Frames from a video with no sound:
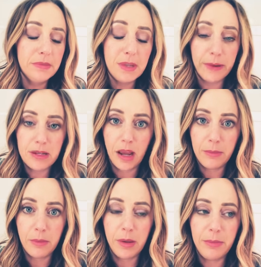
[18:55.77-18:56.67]
spend time
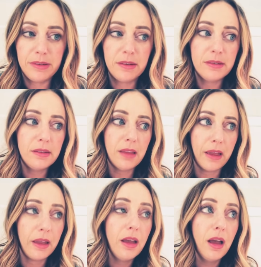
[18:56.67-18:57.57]
on my businesses.
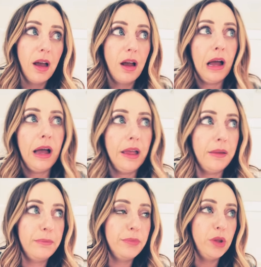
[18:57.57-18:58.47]
I,
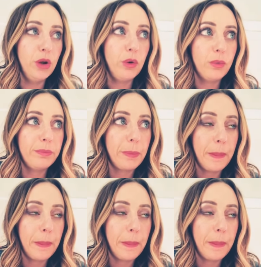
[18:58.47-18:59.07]
I, you know,